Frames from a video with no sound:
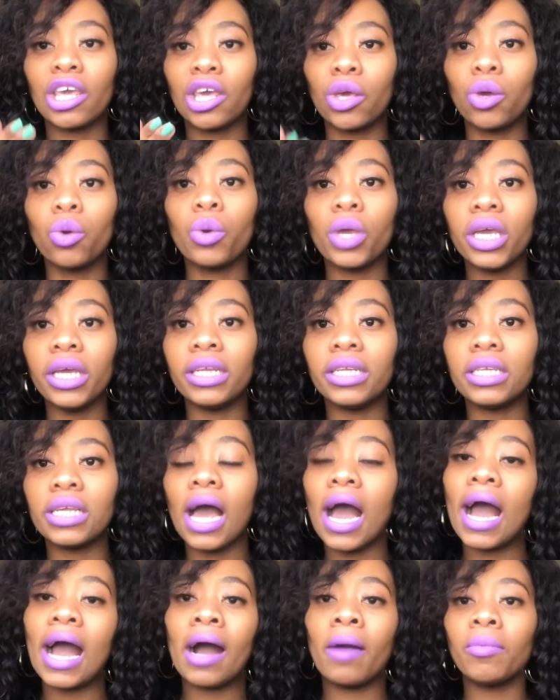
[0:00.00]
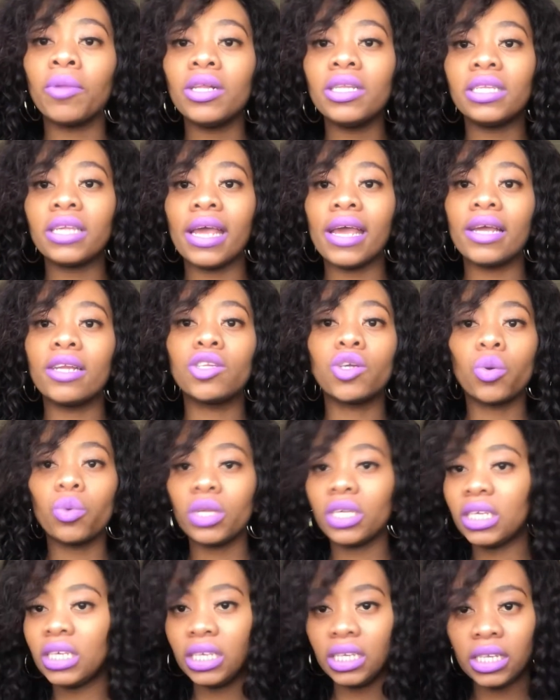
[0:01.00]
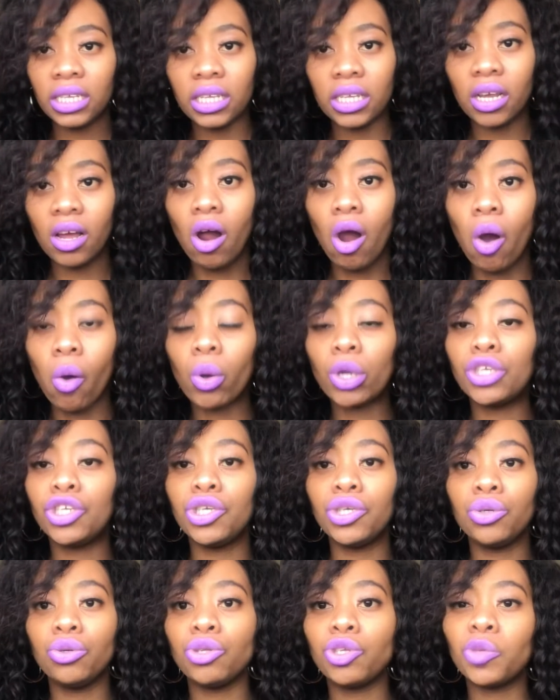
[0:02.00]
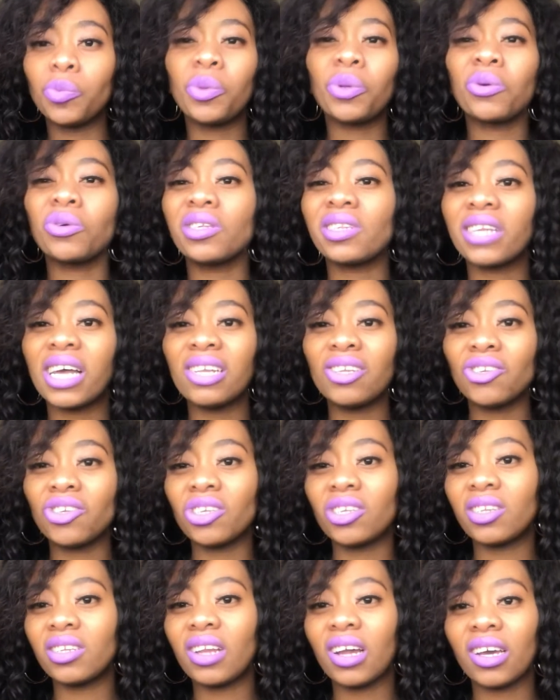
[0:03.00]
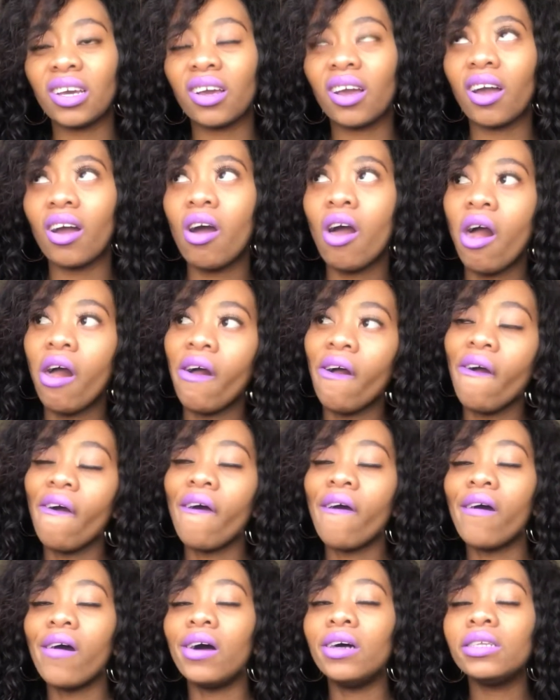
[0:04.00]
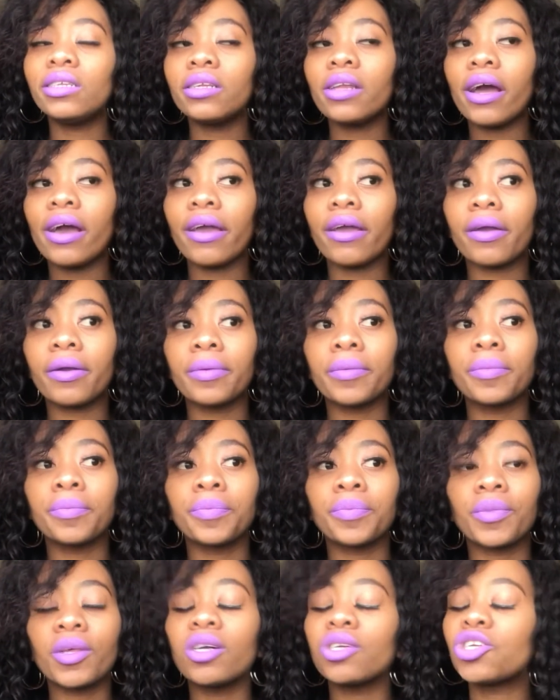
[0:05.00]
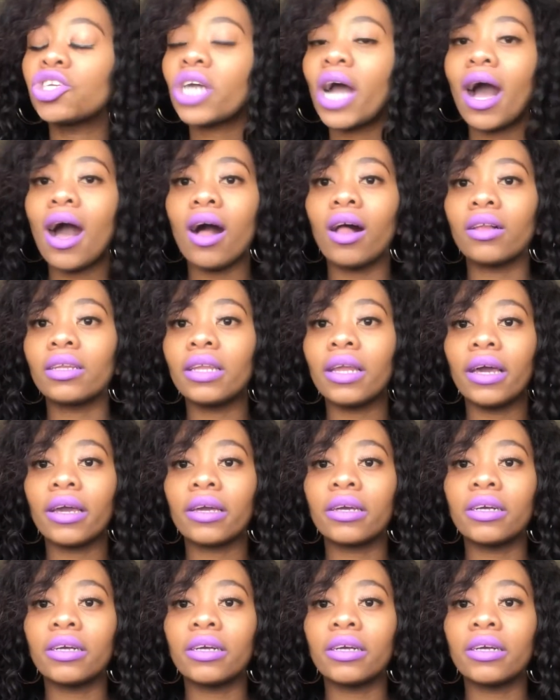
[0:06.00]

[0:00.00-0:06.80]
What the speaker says: you eat. I'm not saying don't eat what you used to, because that's just like, it's like a child